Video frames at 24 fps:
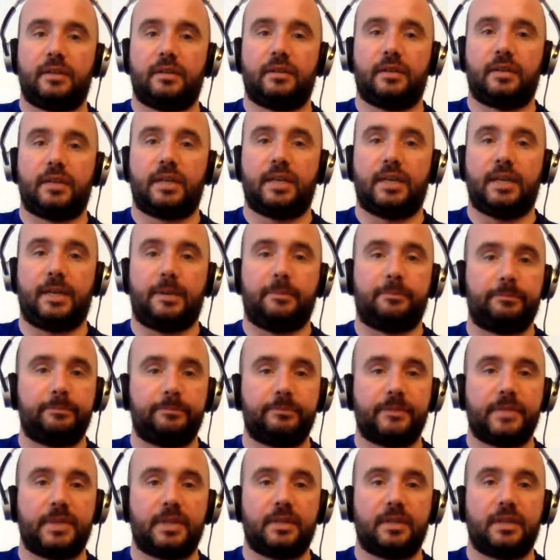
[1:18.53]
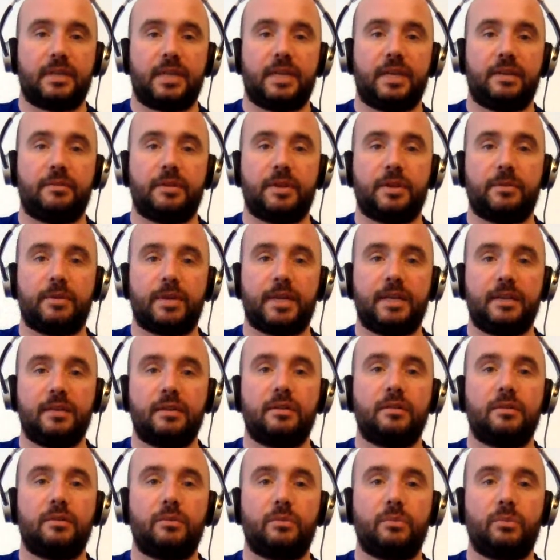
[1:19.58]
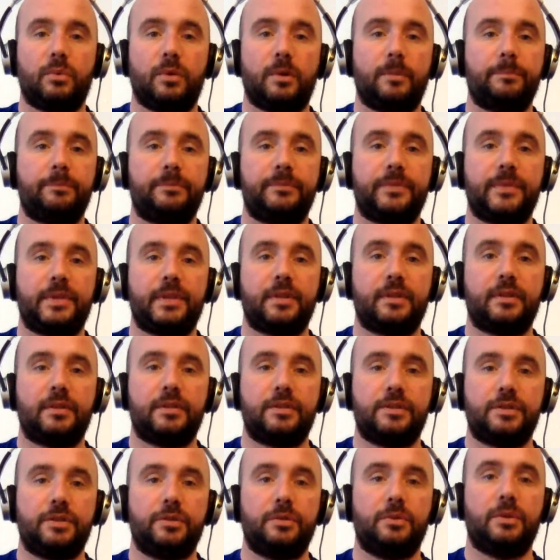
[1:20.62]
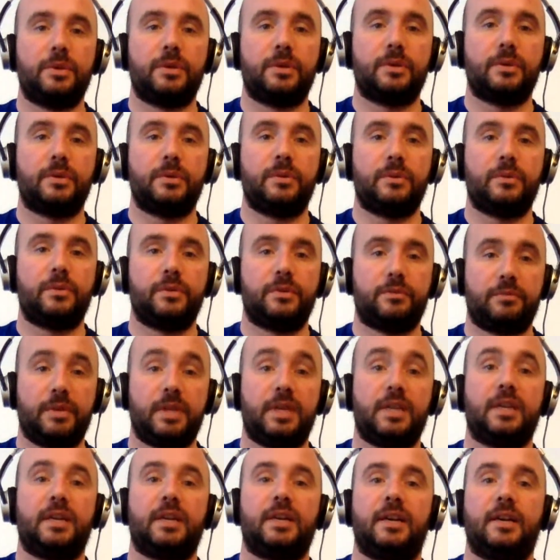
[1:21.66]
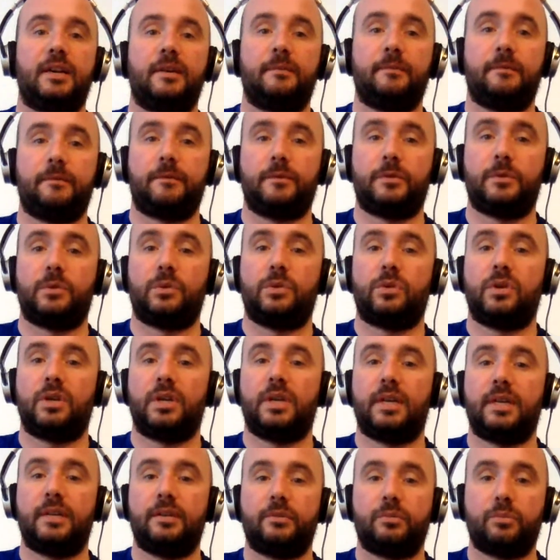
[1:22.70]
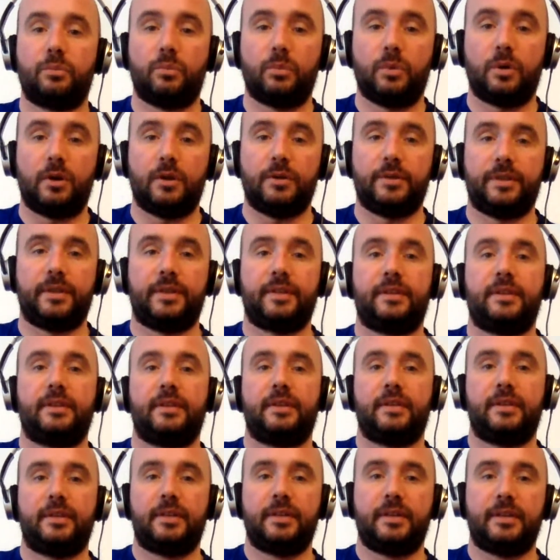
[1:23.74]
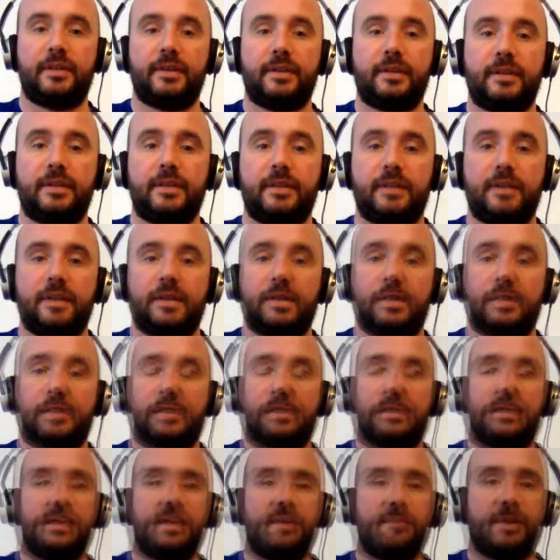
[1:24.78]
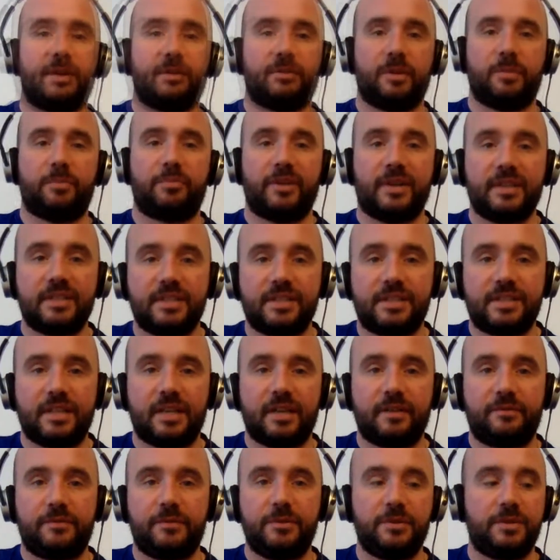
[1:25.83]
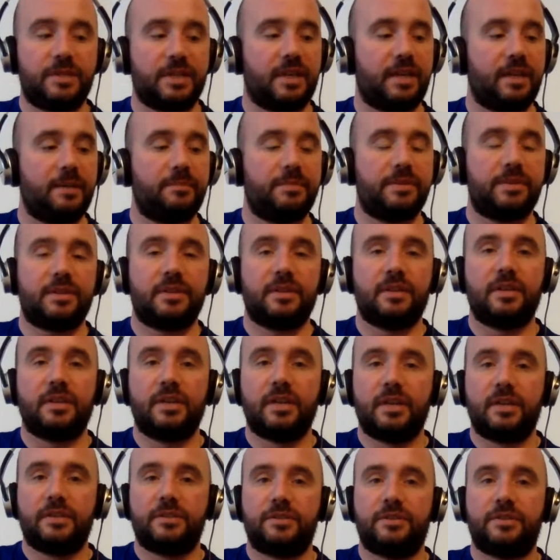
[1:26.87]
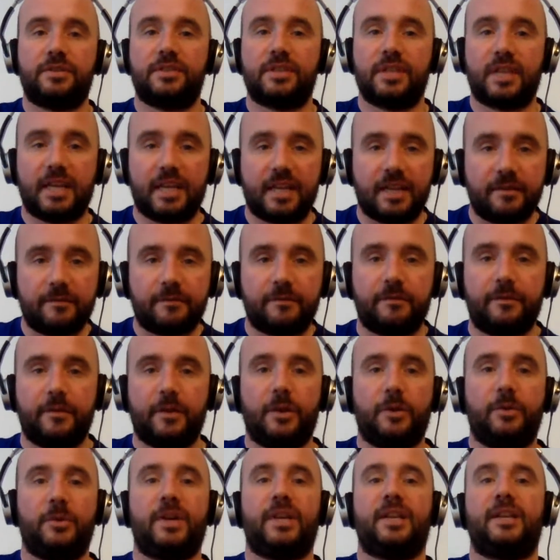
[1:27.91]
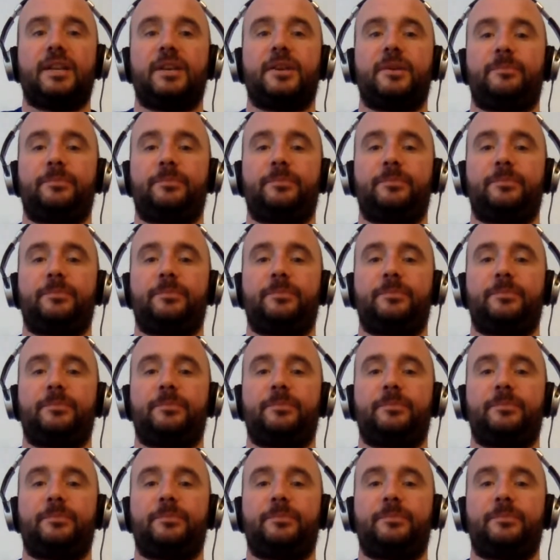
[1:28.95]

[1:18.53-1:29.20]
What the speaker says: Okay, here we go again. 1, 2, 3, and 4, and 1. Okay, you might want to practice that a few times just to get it flowing.